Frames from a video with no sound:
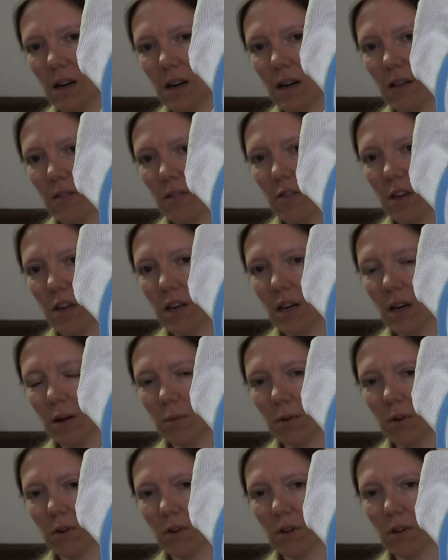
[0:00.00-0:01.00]
I think
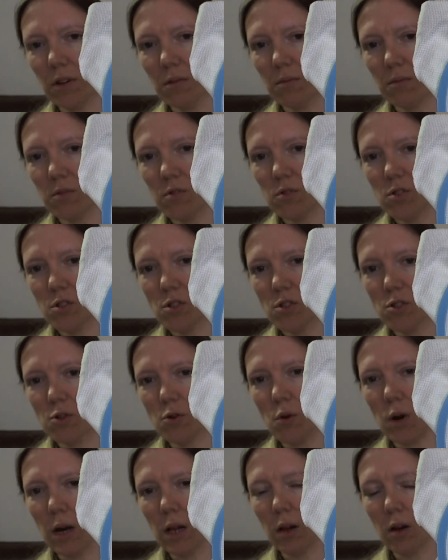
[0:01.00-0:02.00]
I'm going to do
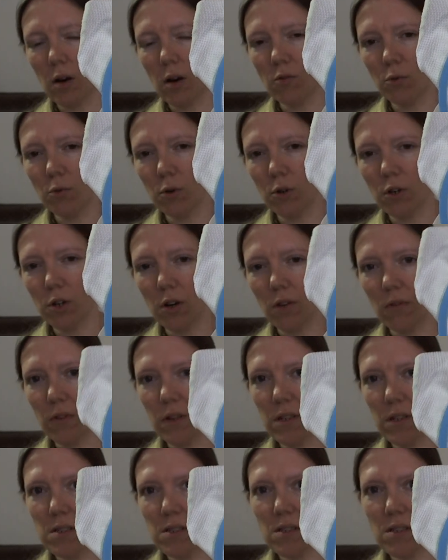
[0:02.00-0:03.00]
quite a lot of work on
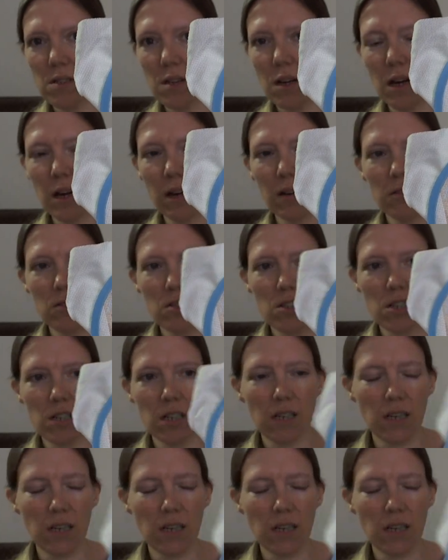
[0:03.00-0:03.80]
this and